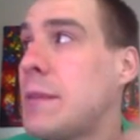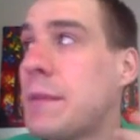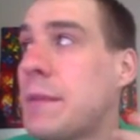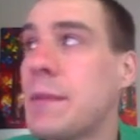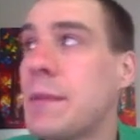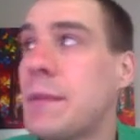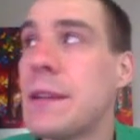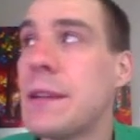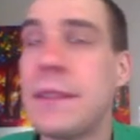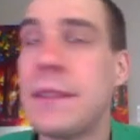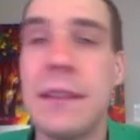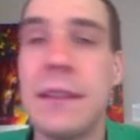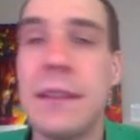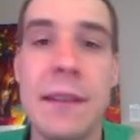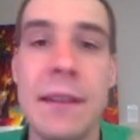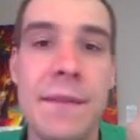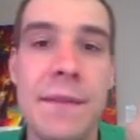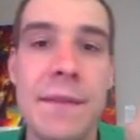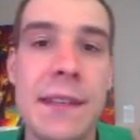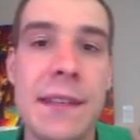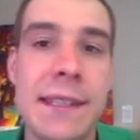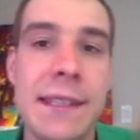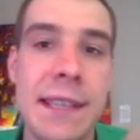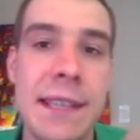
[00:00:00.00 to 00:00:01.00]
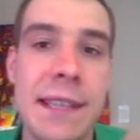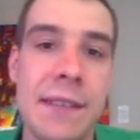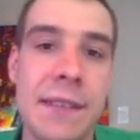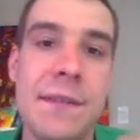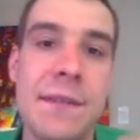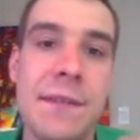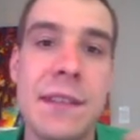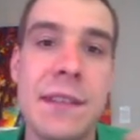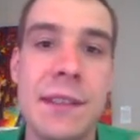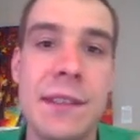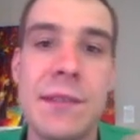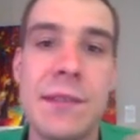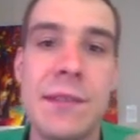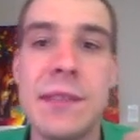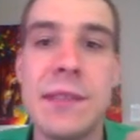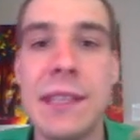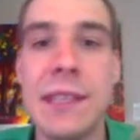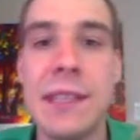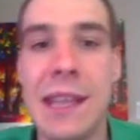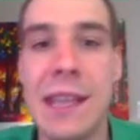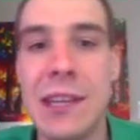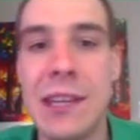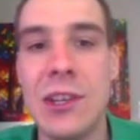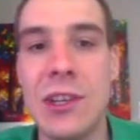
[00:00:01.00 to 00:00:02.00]
constant of the
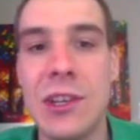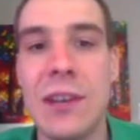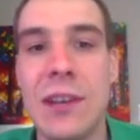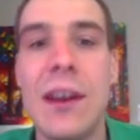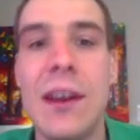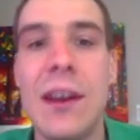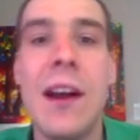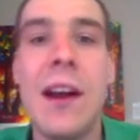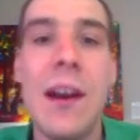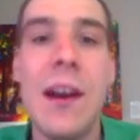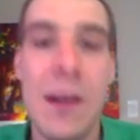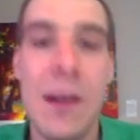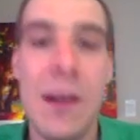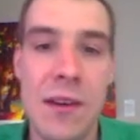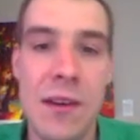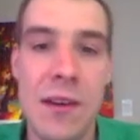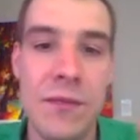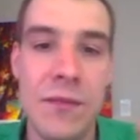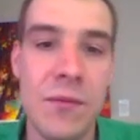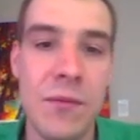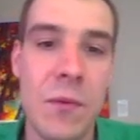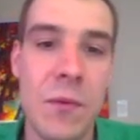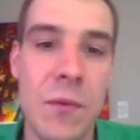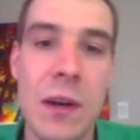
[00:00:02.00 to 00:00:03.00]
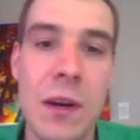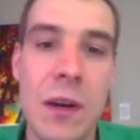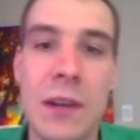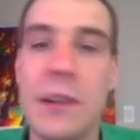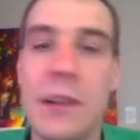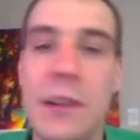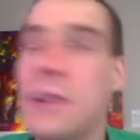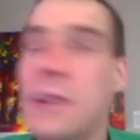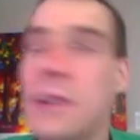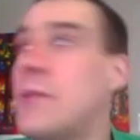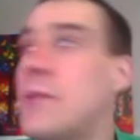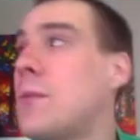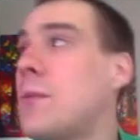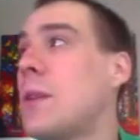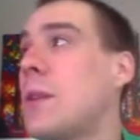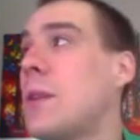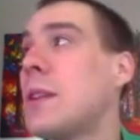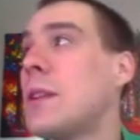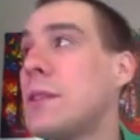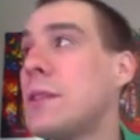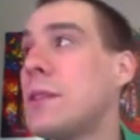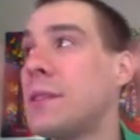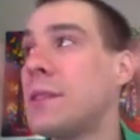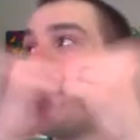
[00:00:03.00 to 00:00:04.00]
self-dissociation of water
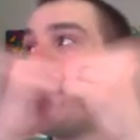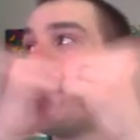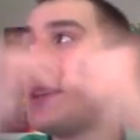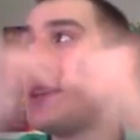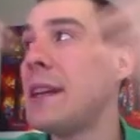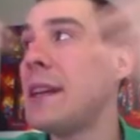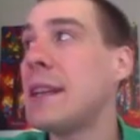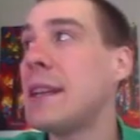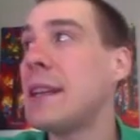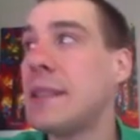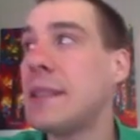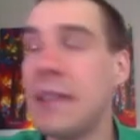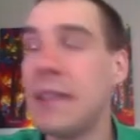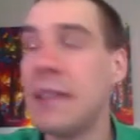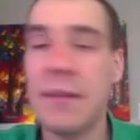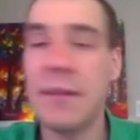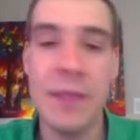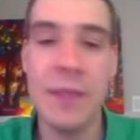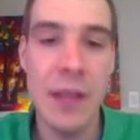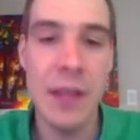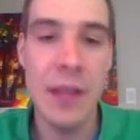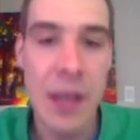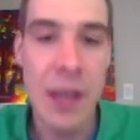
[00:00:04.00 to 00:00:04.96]
splitting itself